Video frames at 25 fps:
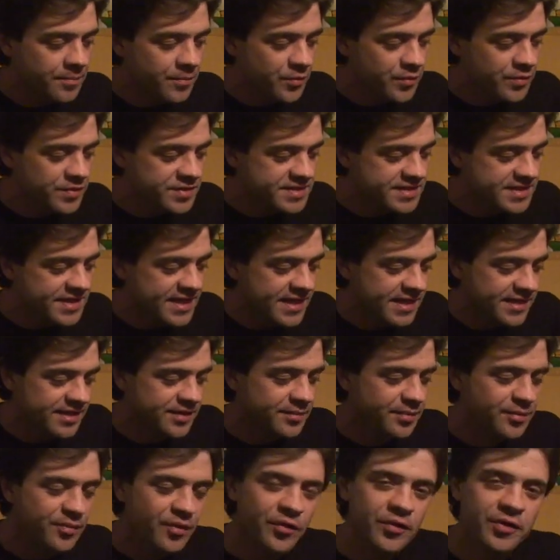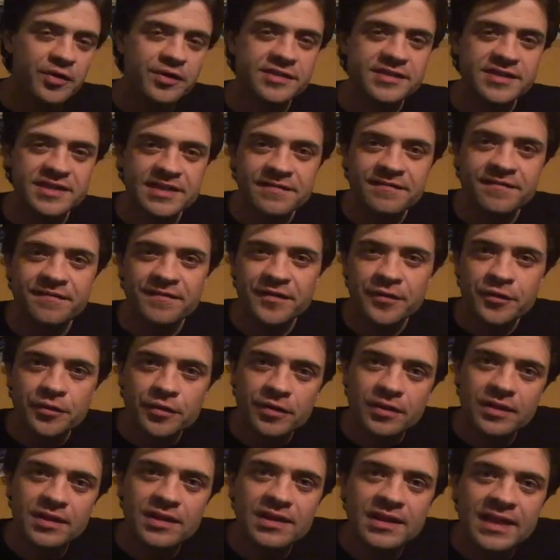was that the board did
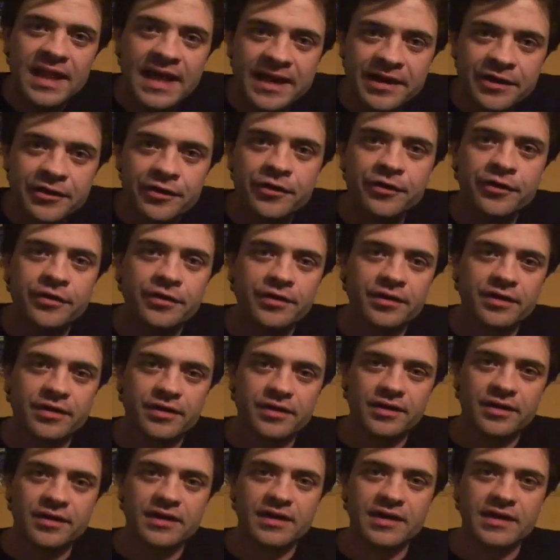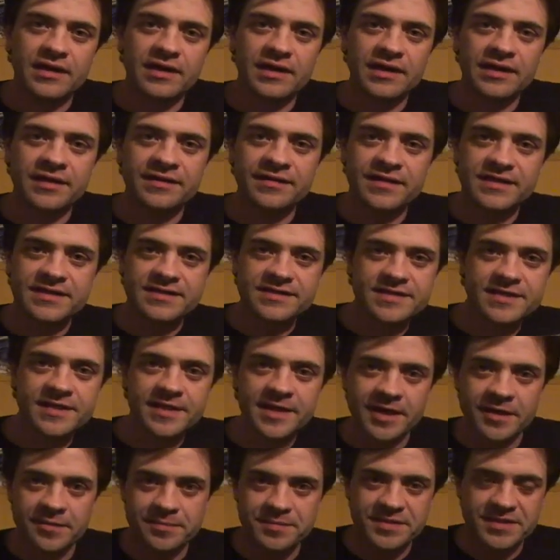feel lighter in the
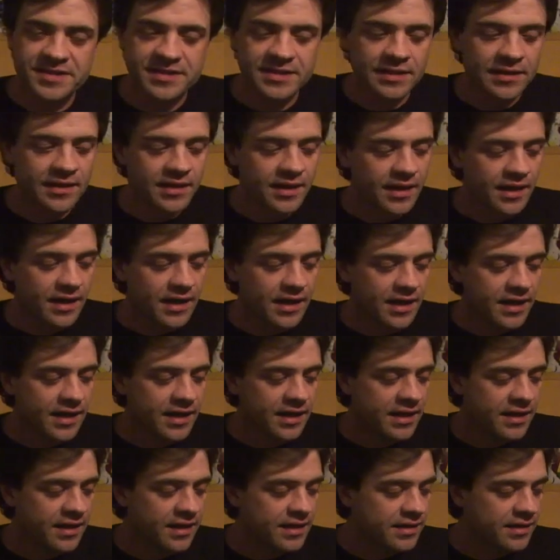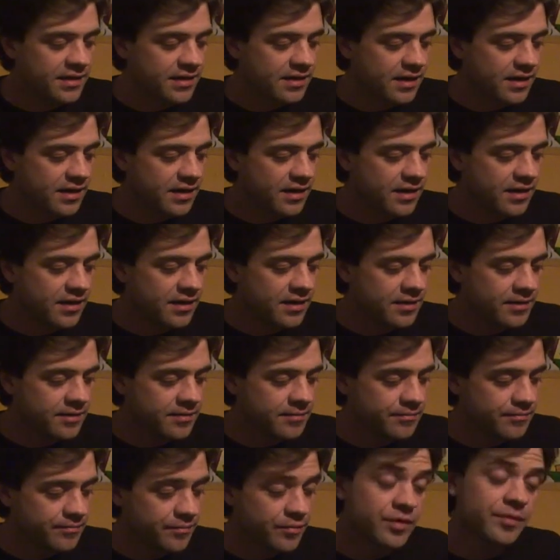tips. And
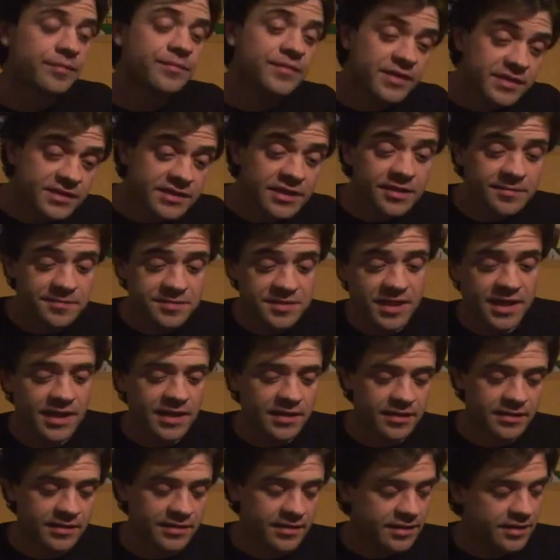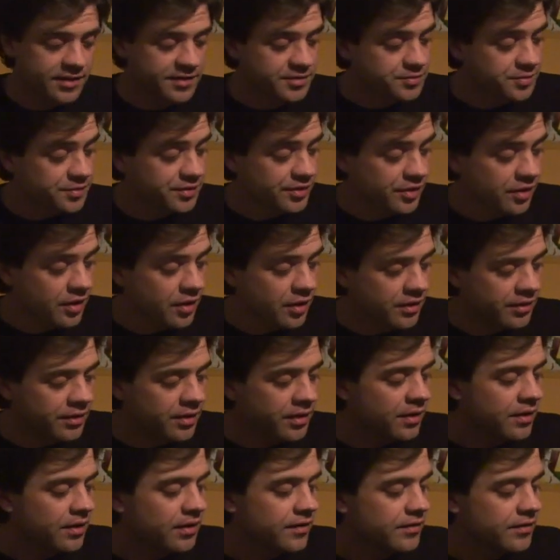well, the tips, yeah, that's what they're
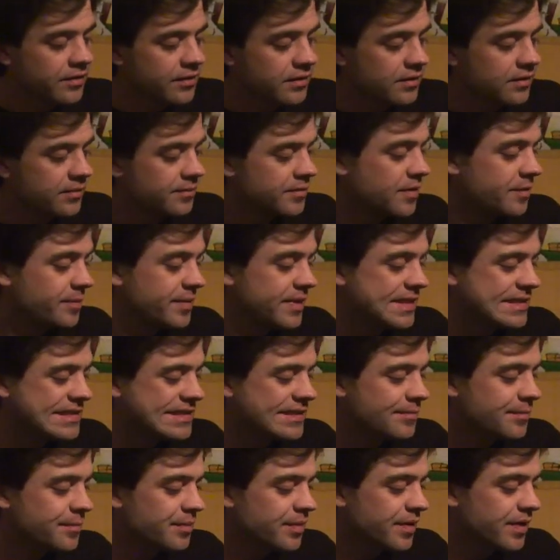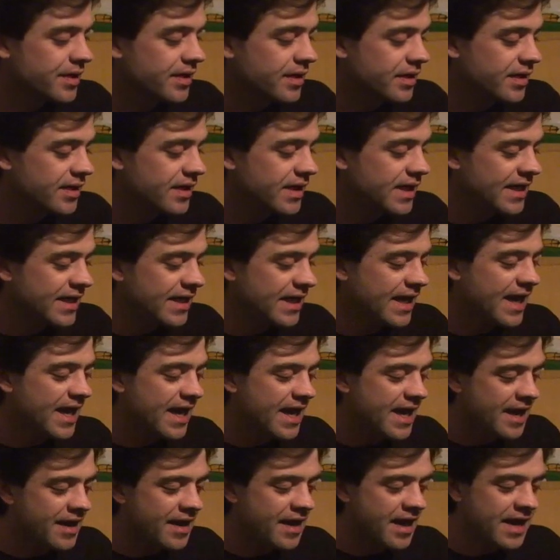called, the P-tip. But
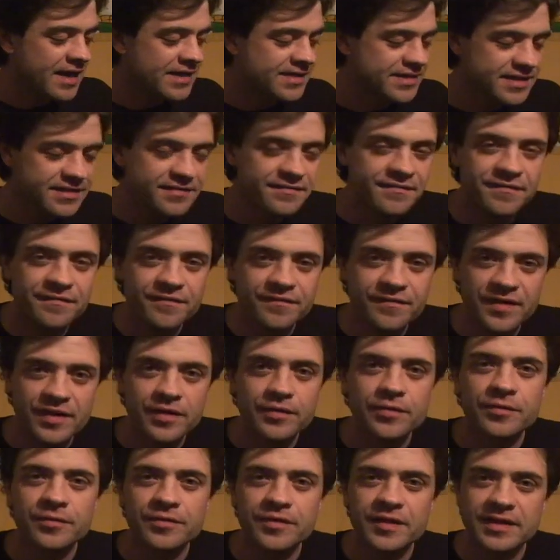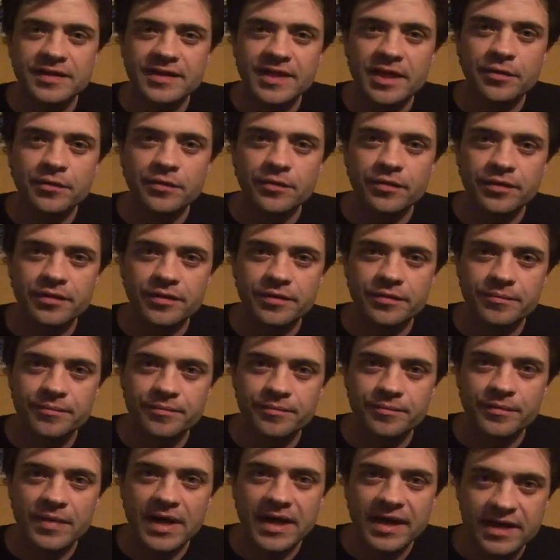I did feel that
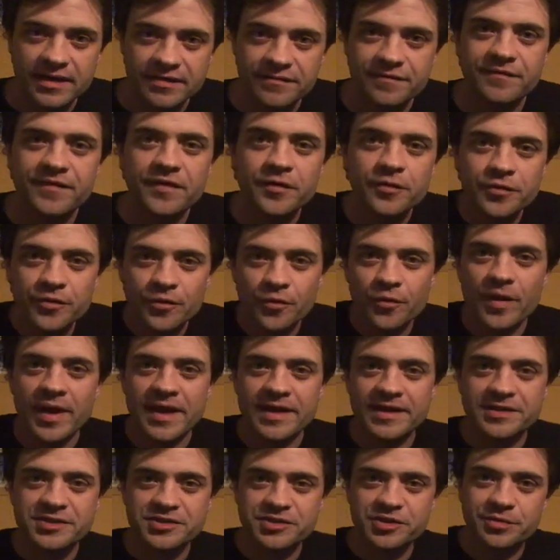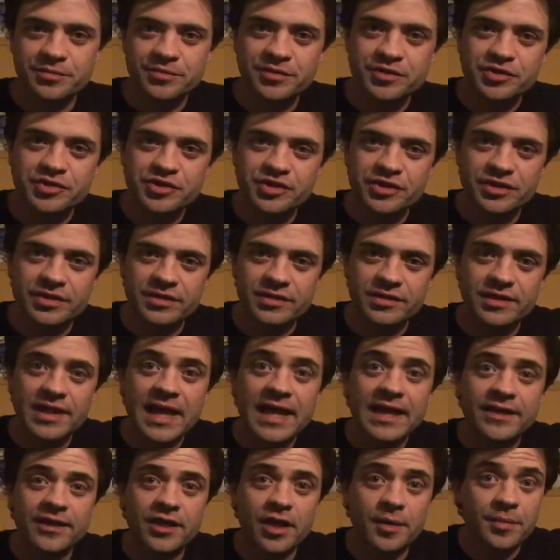I could feel the weight distribution
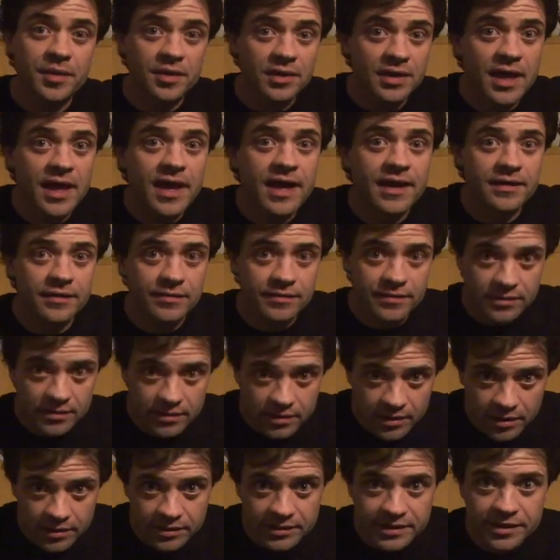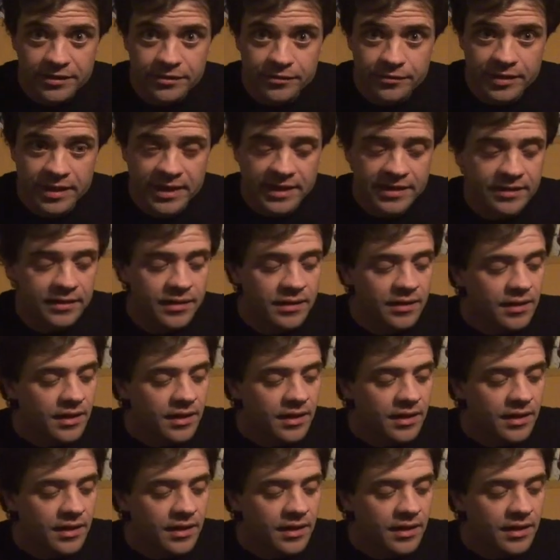lighten up a lot on either end.